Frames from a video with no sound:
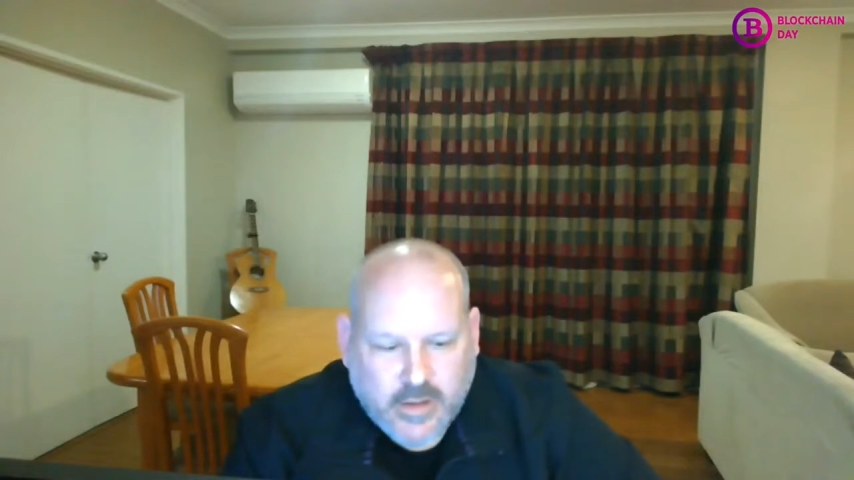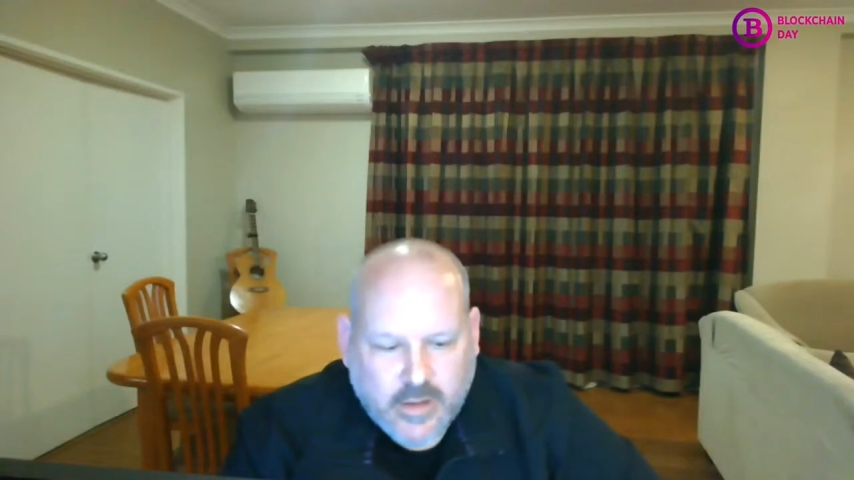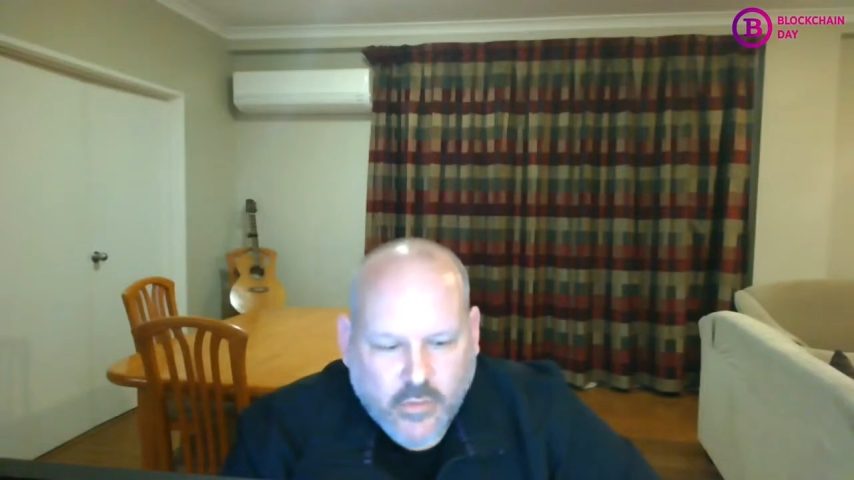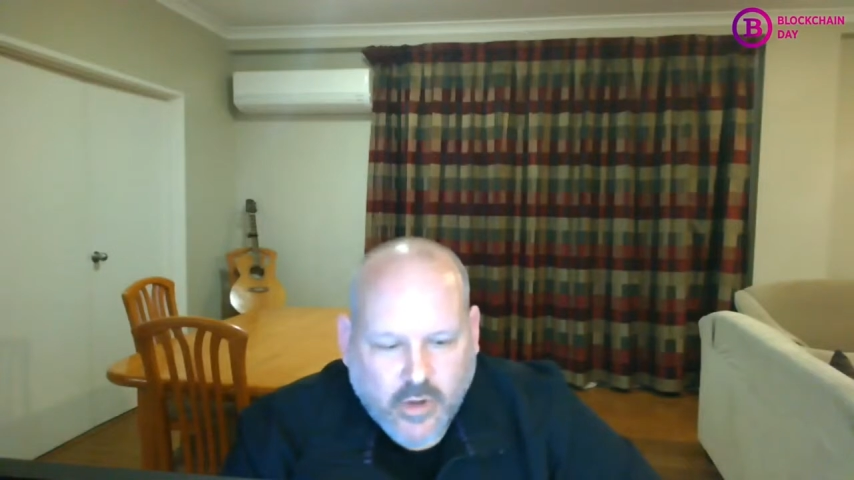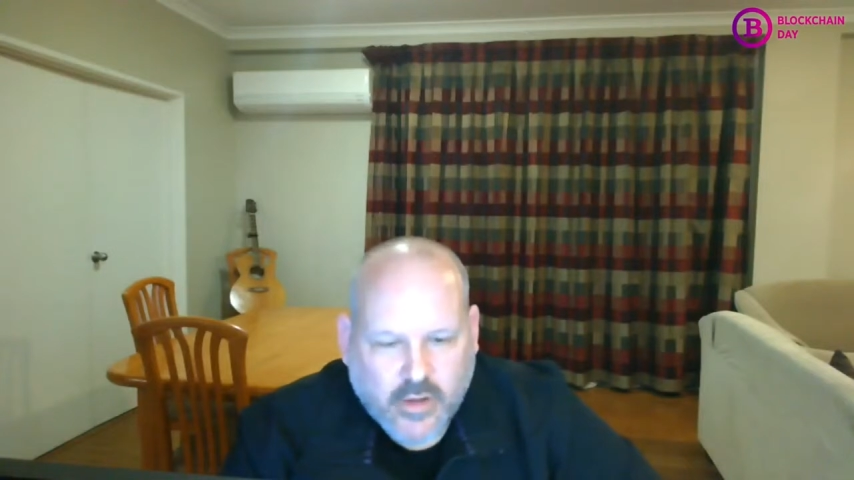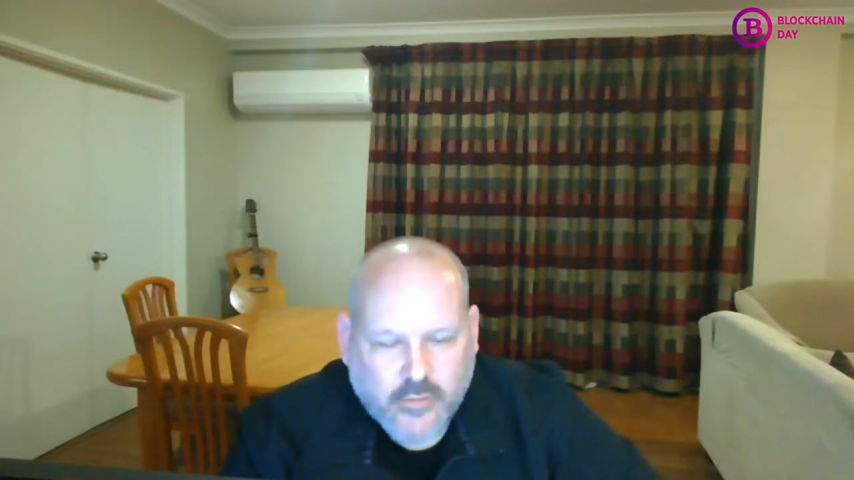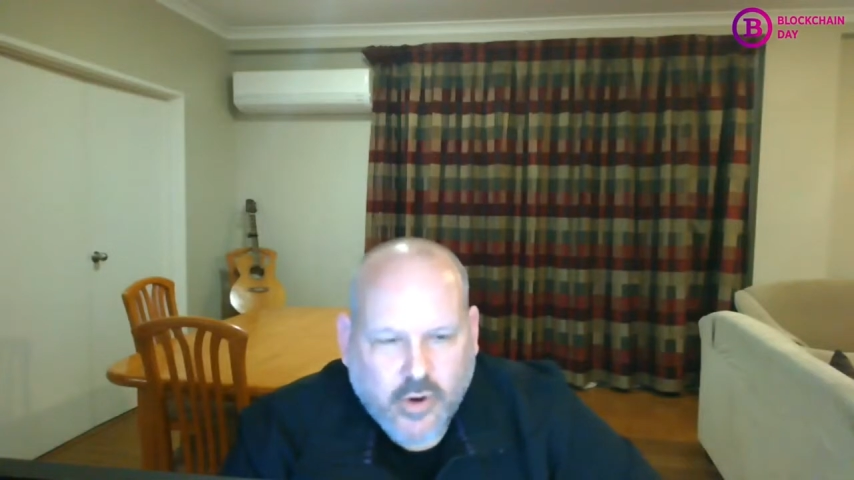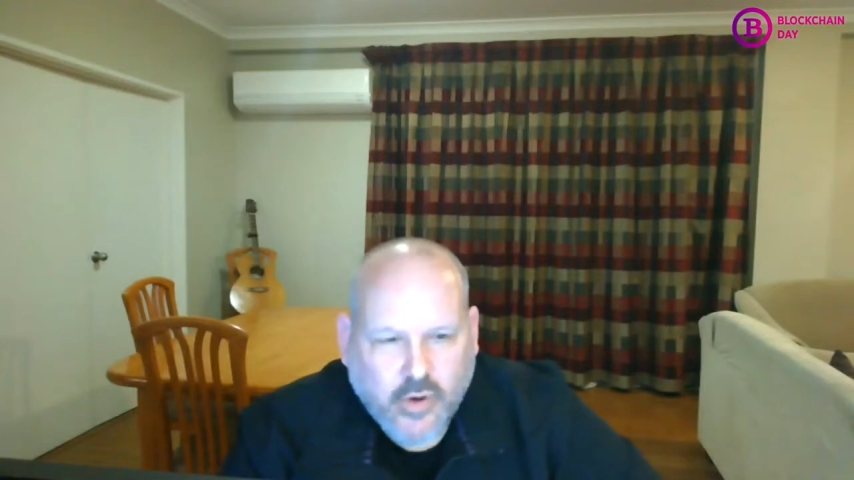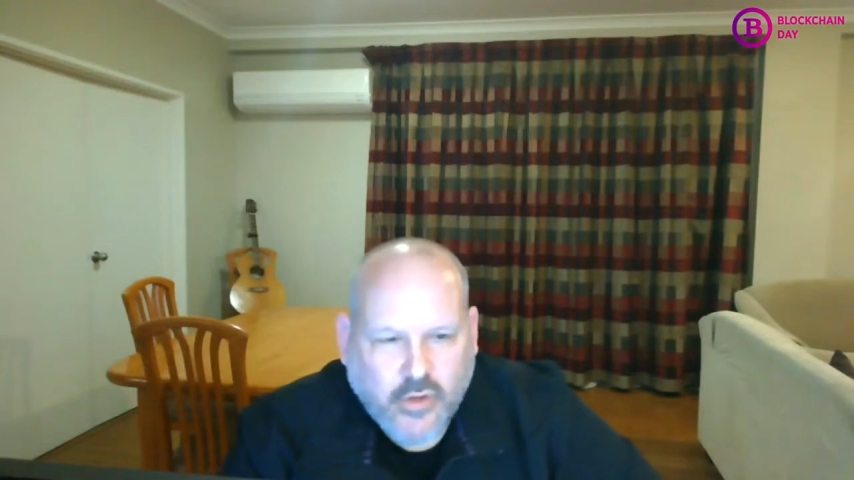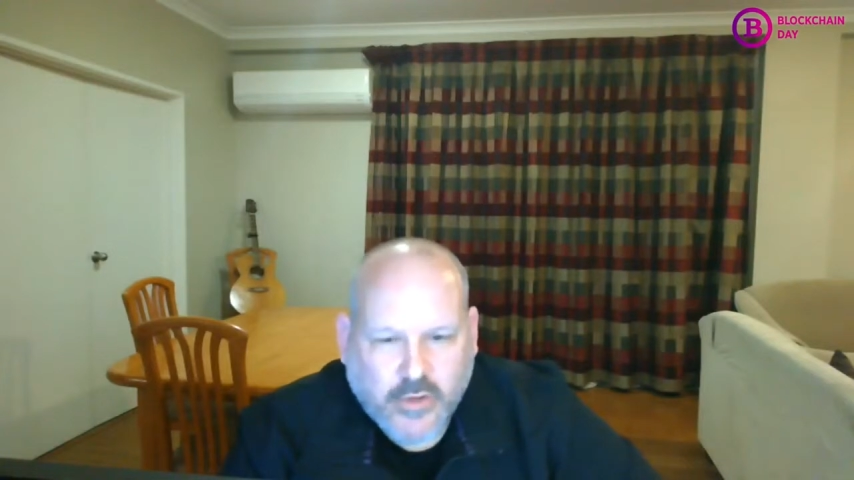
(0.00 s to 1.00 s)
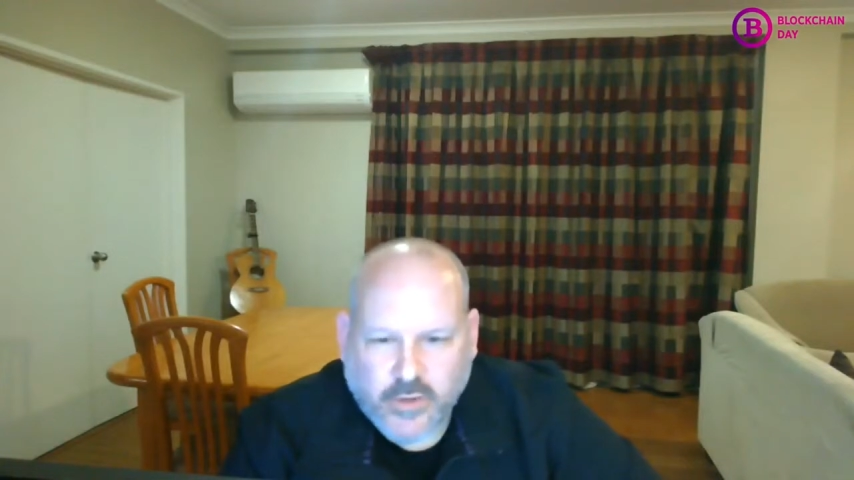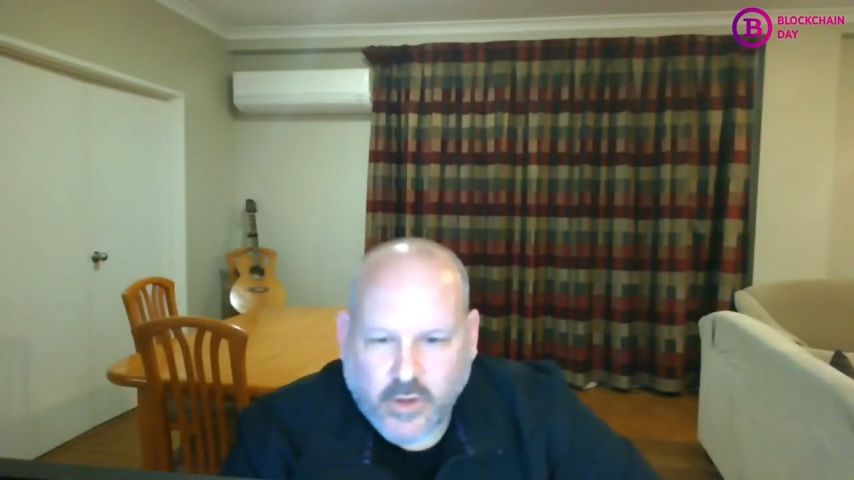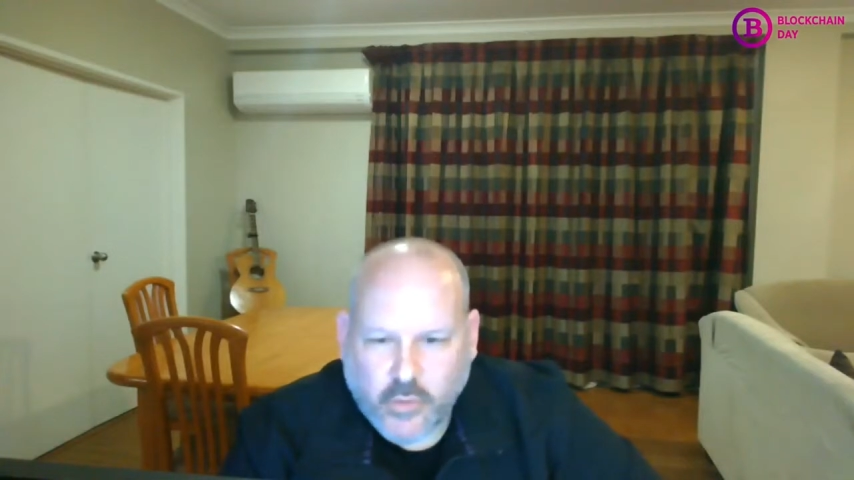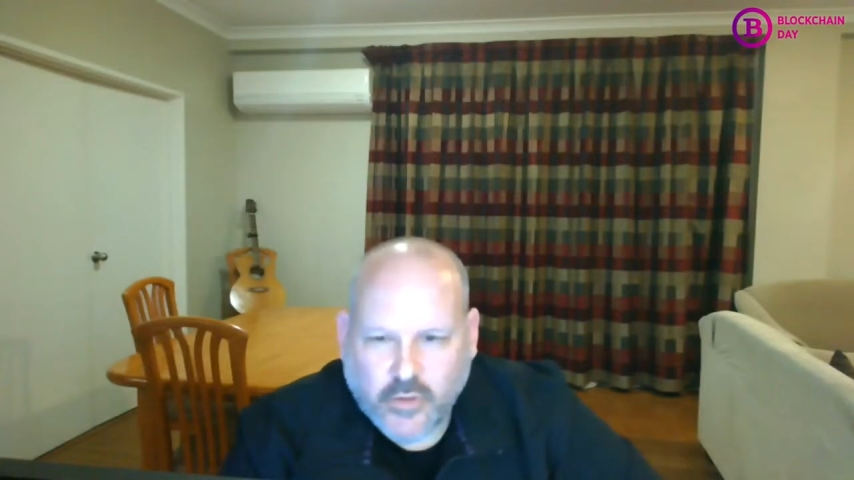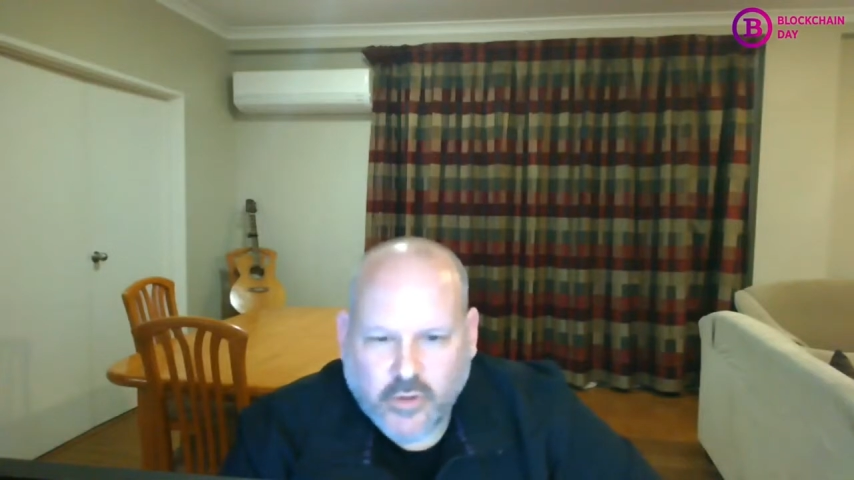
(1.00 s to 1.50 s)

One of the projects I worked